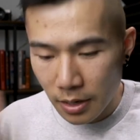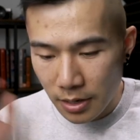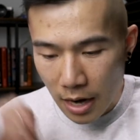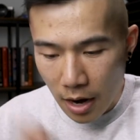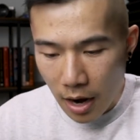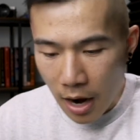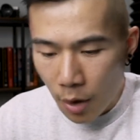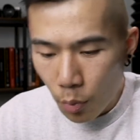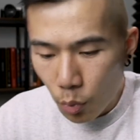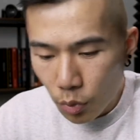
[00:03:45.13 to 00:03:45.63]

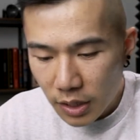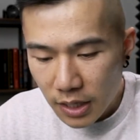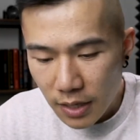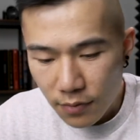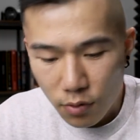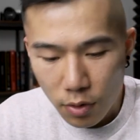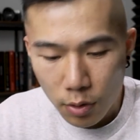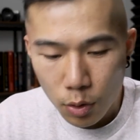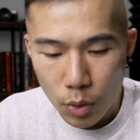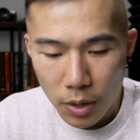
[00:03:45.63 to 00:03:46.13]
Now, I want to
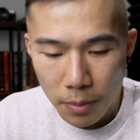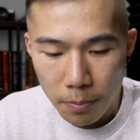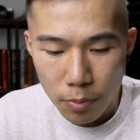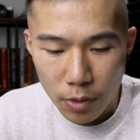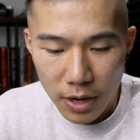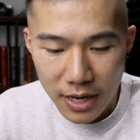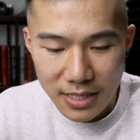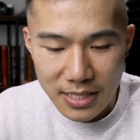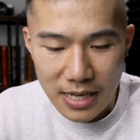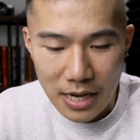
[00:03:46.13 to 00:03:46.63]
give you a quick
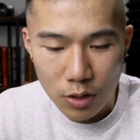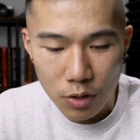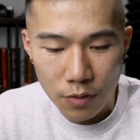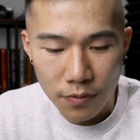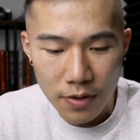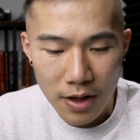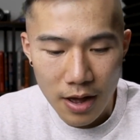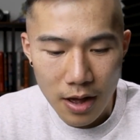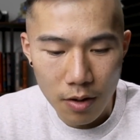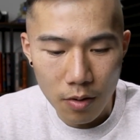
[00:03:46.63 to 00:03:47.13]
breakdown
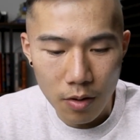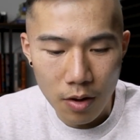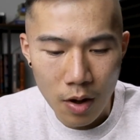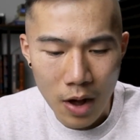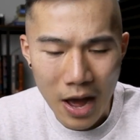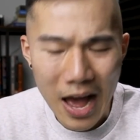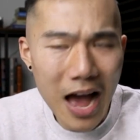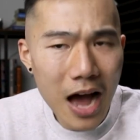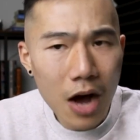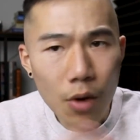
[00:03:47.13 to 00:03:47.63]
of
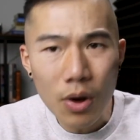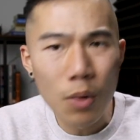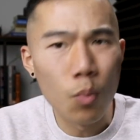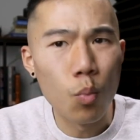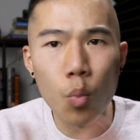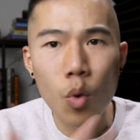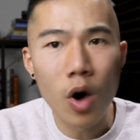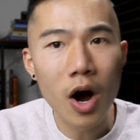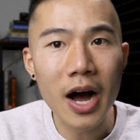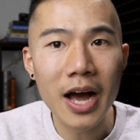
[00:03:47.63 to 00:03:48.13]
how
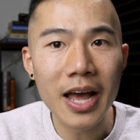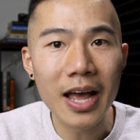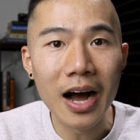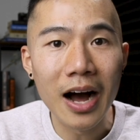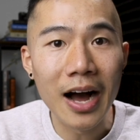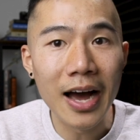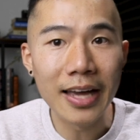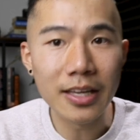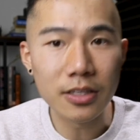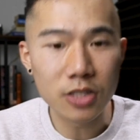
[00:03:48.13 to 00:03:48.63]
and why
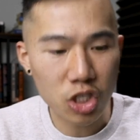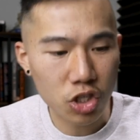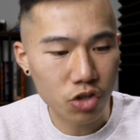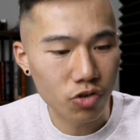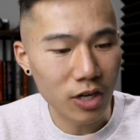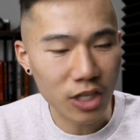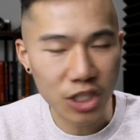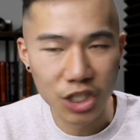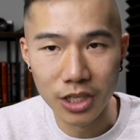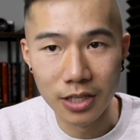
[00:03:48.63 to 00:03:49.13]
I
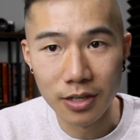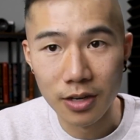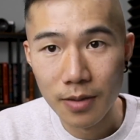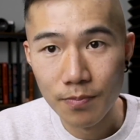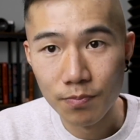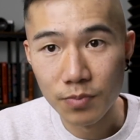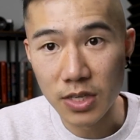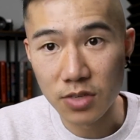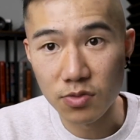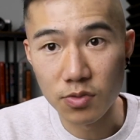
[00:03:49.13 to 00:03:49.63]
structured
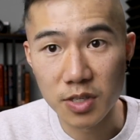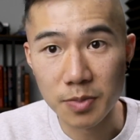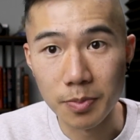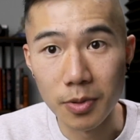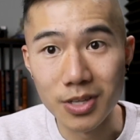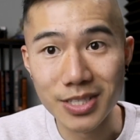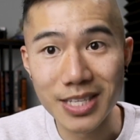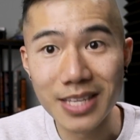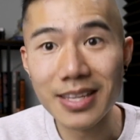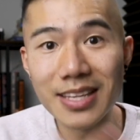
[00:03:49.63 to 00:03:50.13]
this
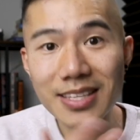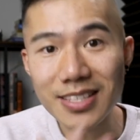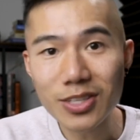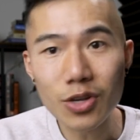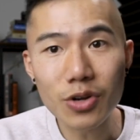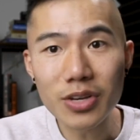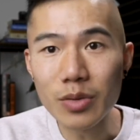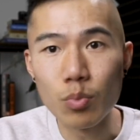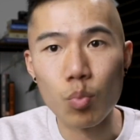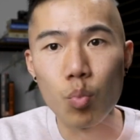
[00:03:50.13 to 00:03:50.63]
response. And this is
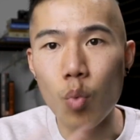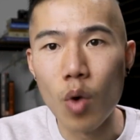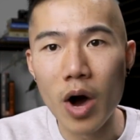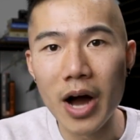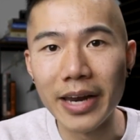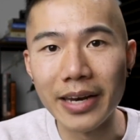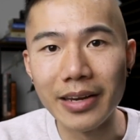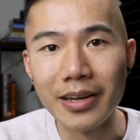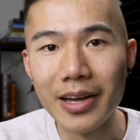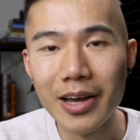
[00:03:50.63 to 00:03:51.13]
only
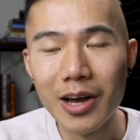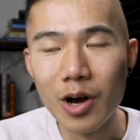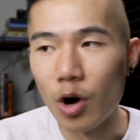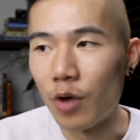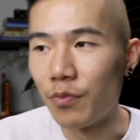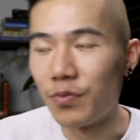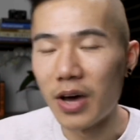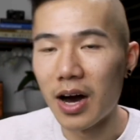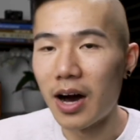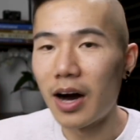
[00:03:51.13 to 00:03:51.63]
one
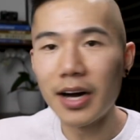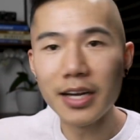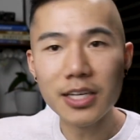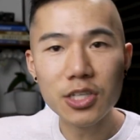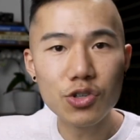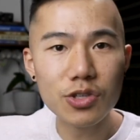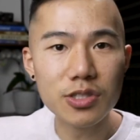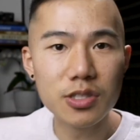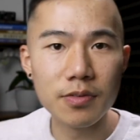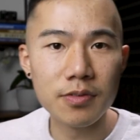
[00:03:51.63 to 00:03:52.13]
of the
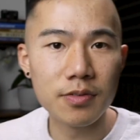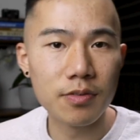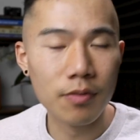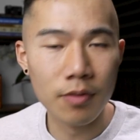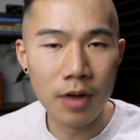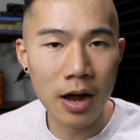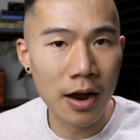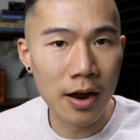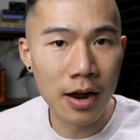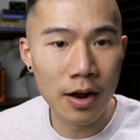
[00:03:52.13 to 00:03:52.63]
hundreds of
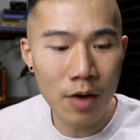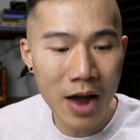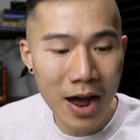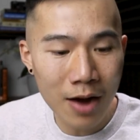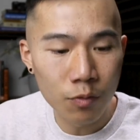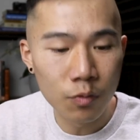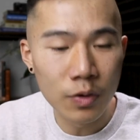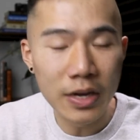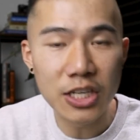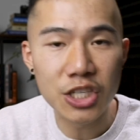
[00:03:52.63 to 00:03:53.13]

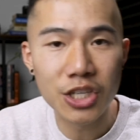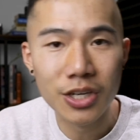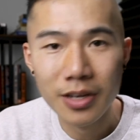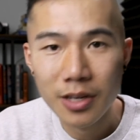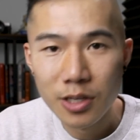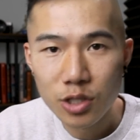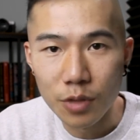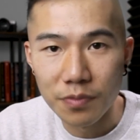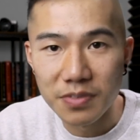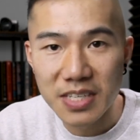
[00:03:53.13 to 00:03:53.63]
outreach
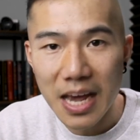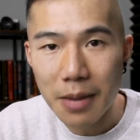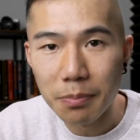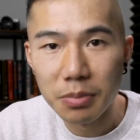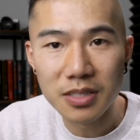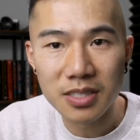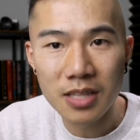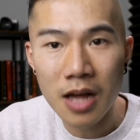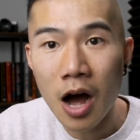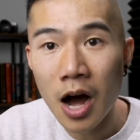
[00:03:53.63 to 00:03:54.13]
sort of
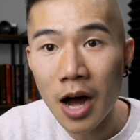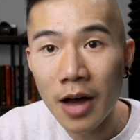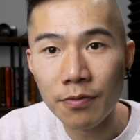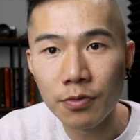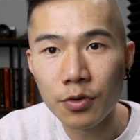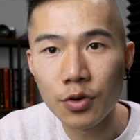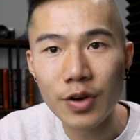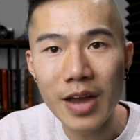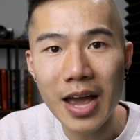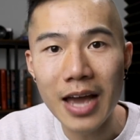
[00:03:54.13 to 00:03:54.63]
templates that
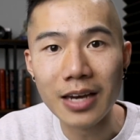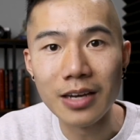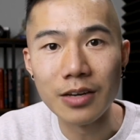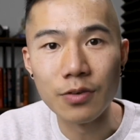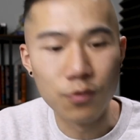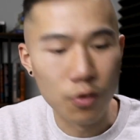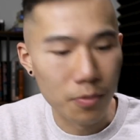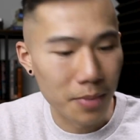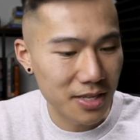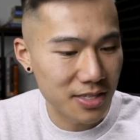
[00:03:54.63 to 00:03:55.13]
I've
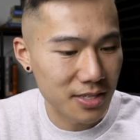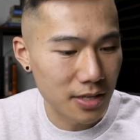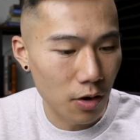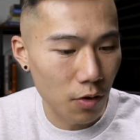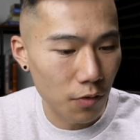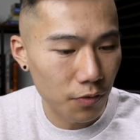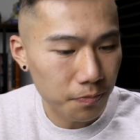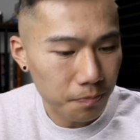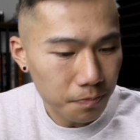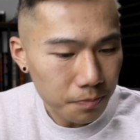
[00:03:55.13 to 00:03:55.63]
created for
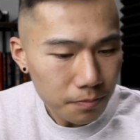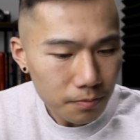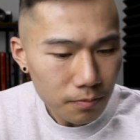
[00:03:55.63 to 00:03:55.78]
myself.